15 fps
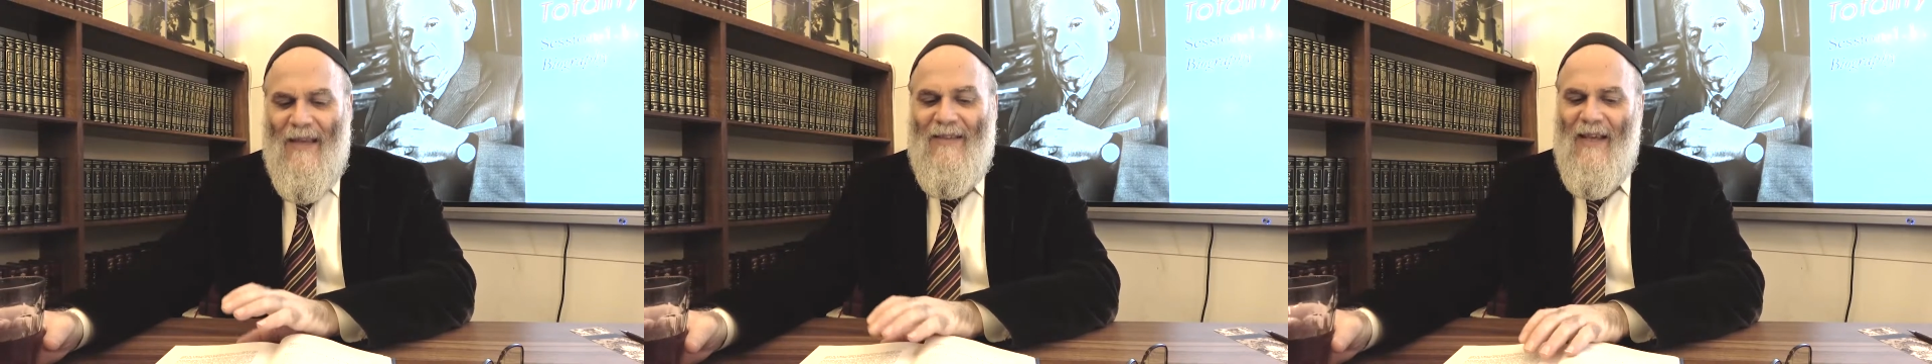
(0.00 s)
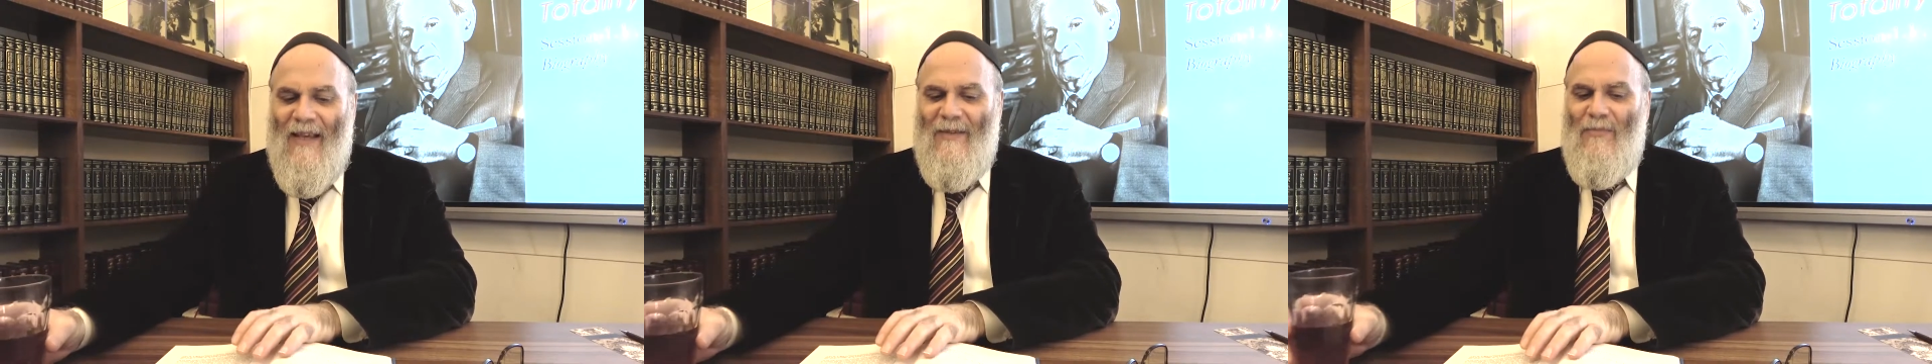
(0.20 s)

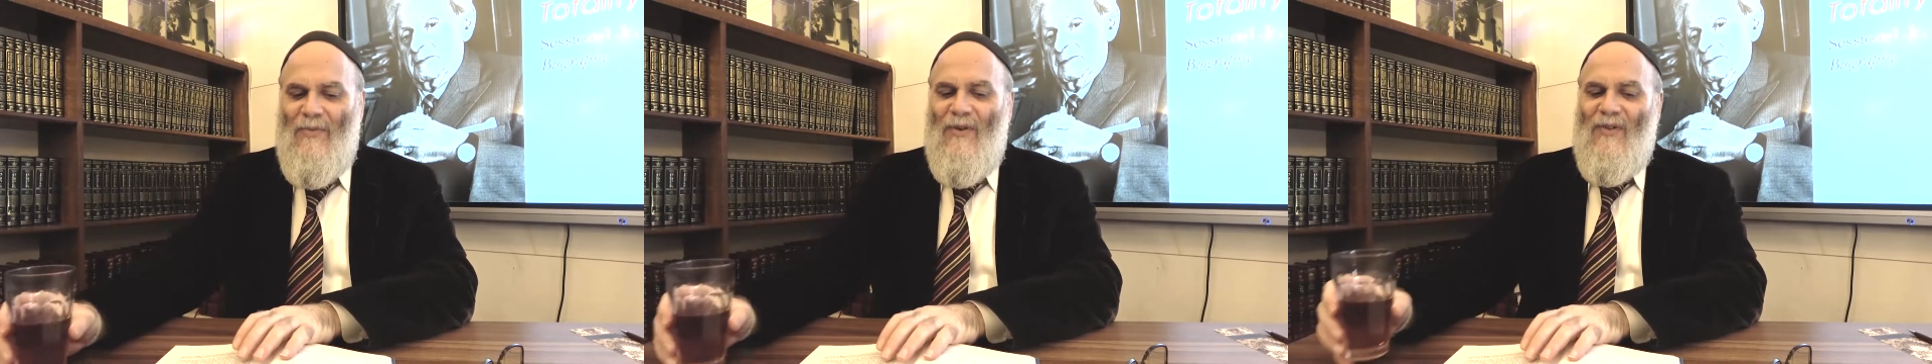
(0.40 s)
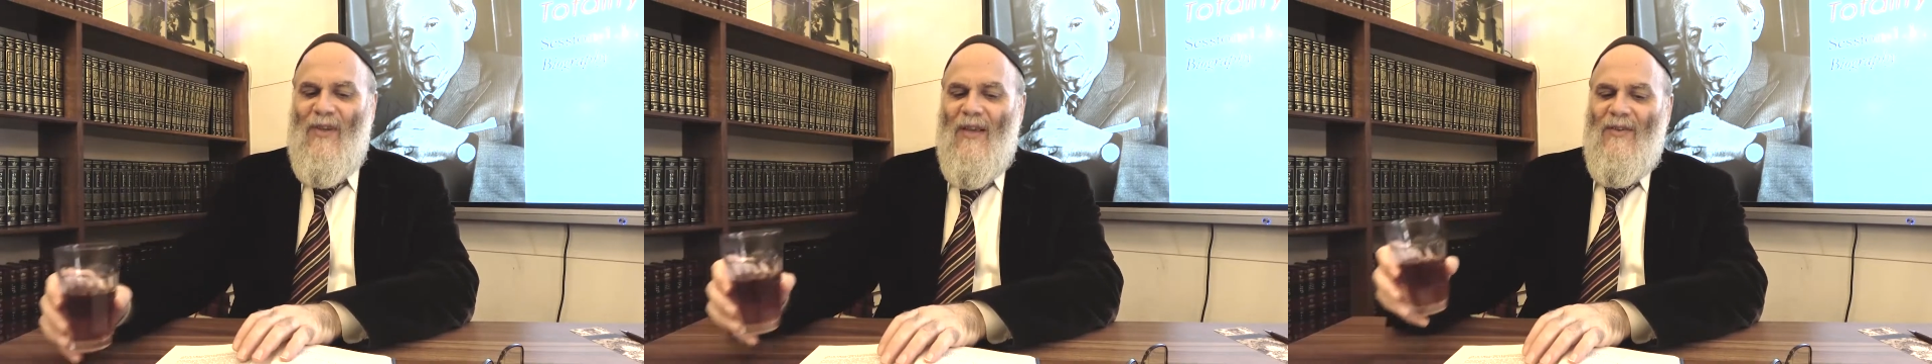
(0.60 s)
as
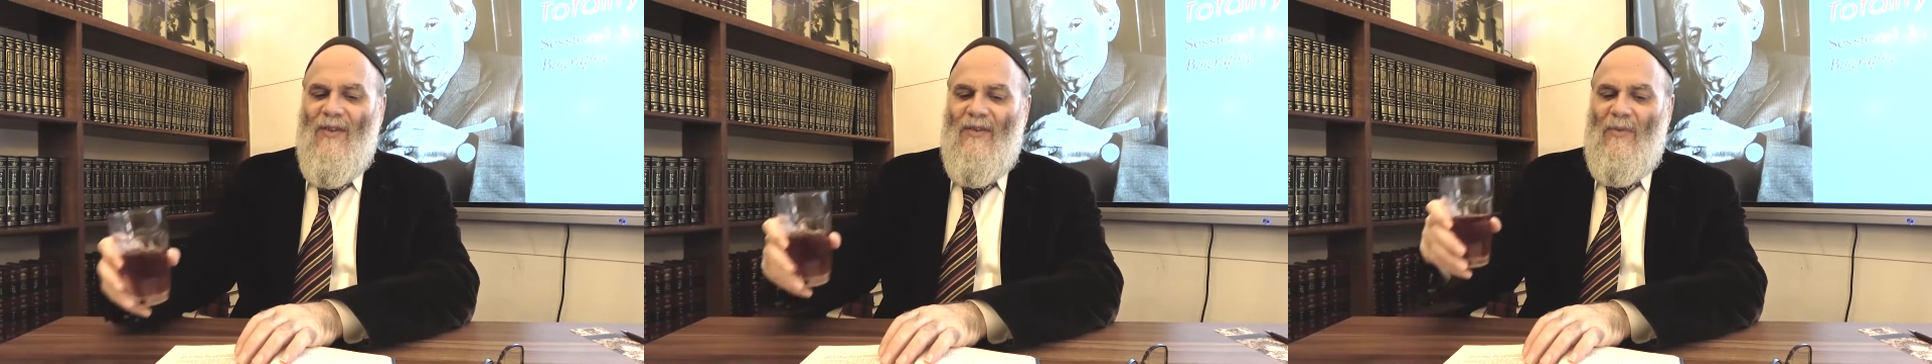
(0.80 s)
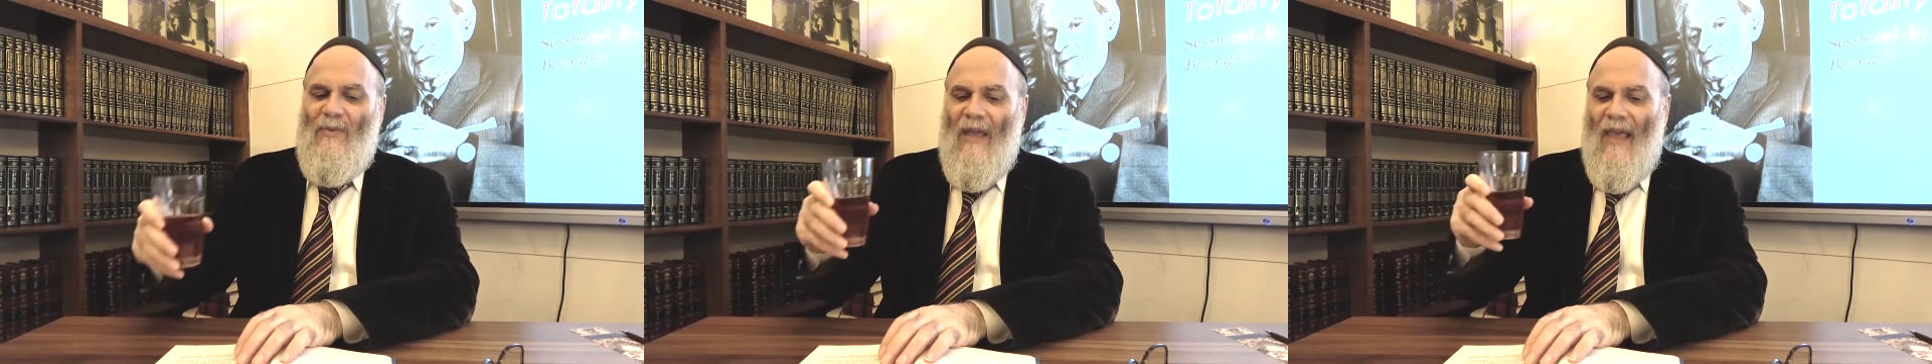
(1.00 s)
precise
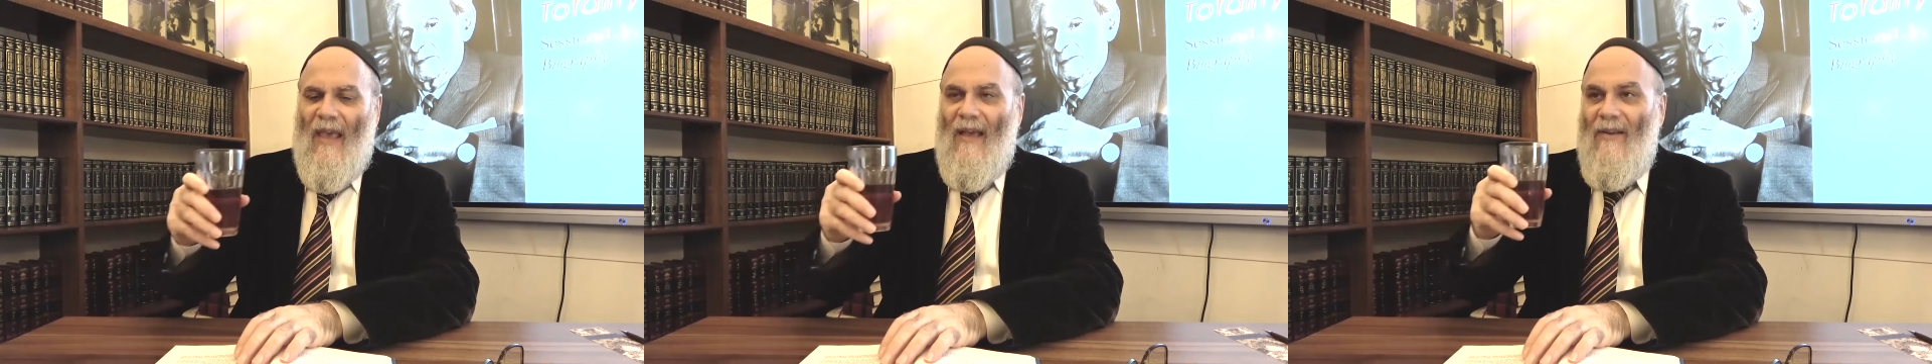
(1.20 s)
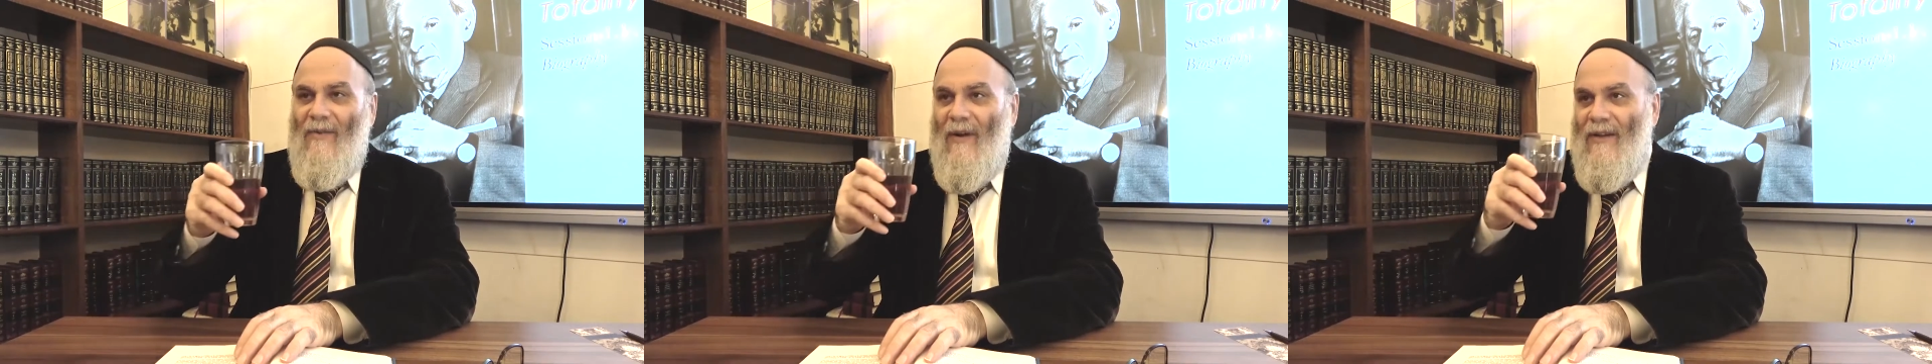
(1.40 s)
as we
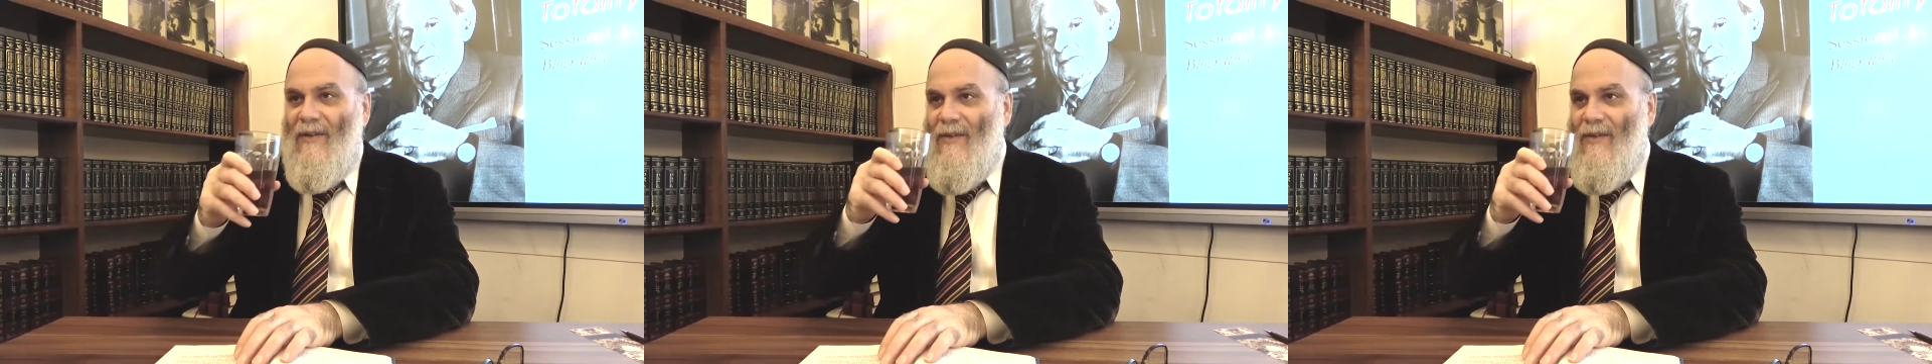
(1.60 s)
can, right?